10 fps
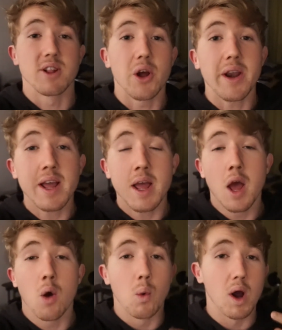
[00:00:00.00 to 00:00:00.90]
learning?
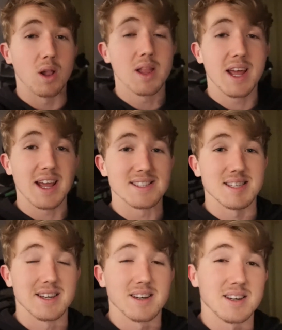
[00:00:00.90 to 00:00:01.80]
Well, it's
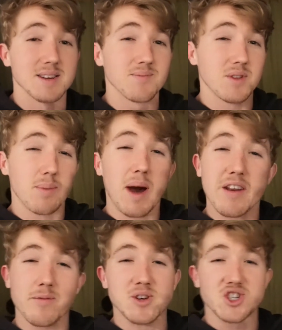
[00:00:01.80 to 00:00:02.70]
a, the part
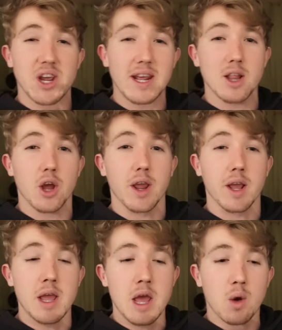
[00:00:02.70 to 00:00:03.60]
of machine
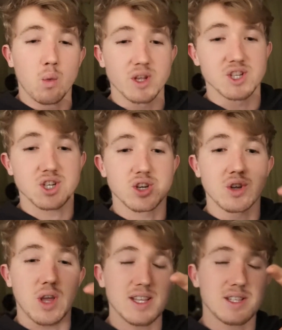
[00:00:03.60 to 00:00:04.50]
learning which
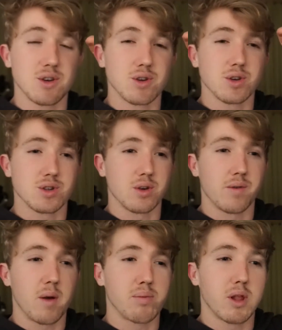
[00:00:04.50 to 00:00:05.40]
gets you to sort
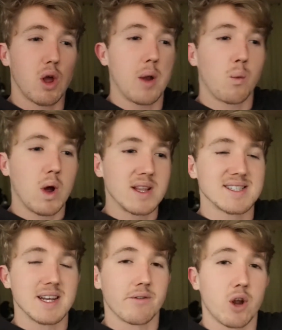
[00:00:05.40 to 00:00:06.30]
of apply one
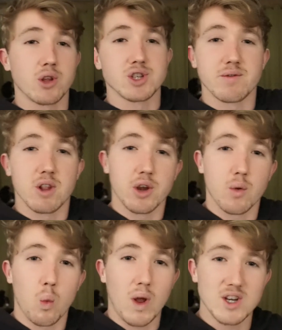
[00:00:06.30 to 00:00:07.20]
set of knowledge you've learned
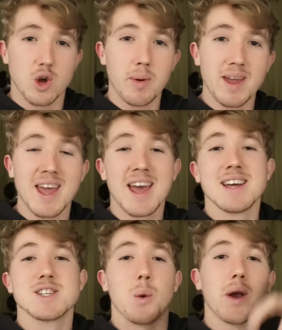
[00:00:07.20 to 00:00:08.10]
on one topic
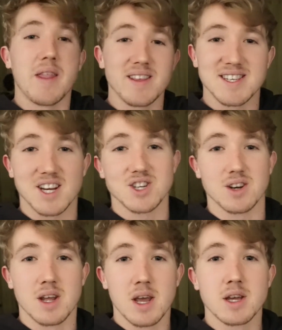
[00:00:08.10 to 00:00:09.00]
to another section.
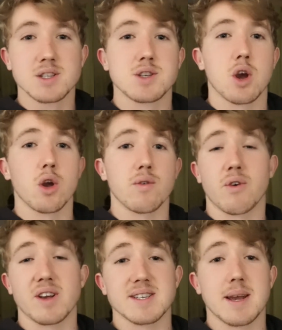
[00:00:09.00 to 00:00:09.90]
So,
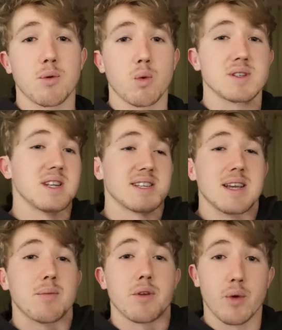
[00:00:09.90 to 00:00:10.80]
for example, what's an
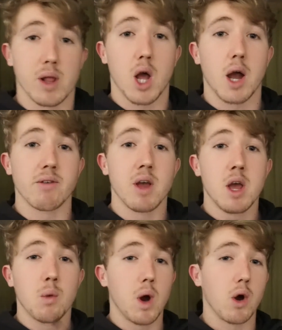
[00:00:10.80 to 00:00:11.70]
example in real
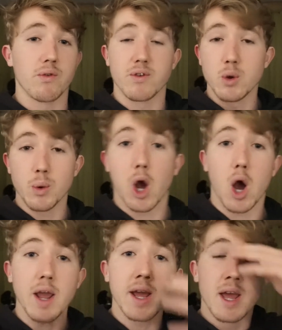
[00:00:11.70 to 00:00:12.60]
life? Well, for you and
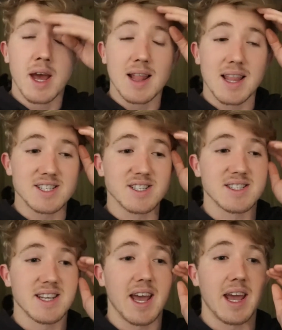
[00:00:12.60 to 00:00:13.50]
I, let's
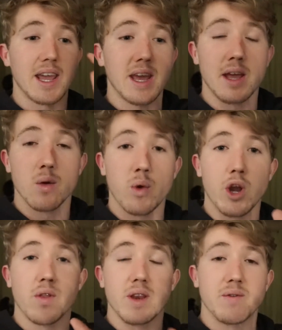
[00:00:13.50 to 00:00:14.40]
just say we
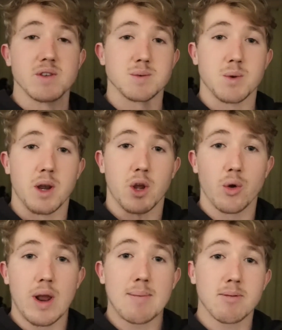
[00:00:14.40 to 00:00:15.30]
know the difference between a
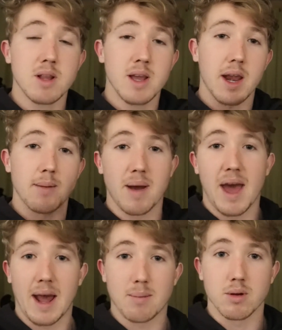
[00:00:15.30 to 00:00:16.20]
good apple and a
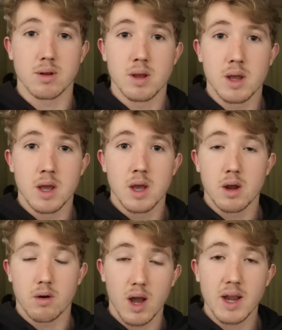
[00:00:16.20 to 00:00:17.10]
bad apple,
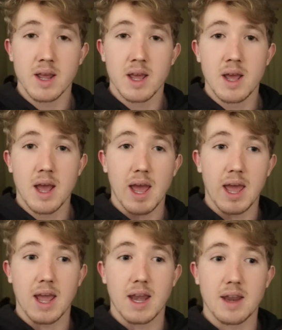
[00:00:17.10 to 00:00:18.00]
right?
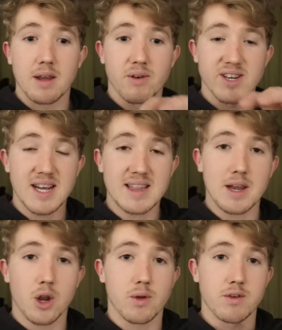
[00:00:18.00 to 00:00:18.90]
And if we take
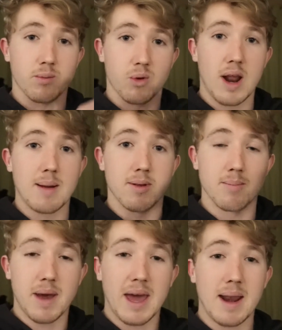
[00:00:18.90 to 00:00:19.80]
that knowledge from good apple
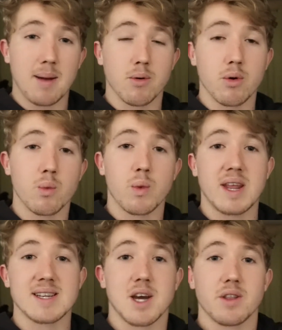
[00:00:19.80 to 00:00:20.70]
and bad apple, we
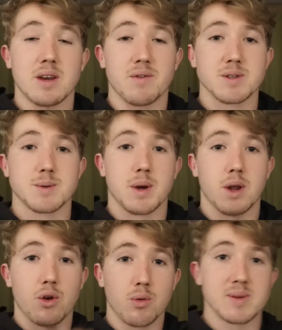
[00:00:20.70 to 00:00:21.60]
can tell the difference between a good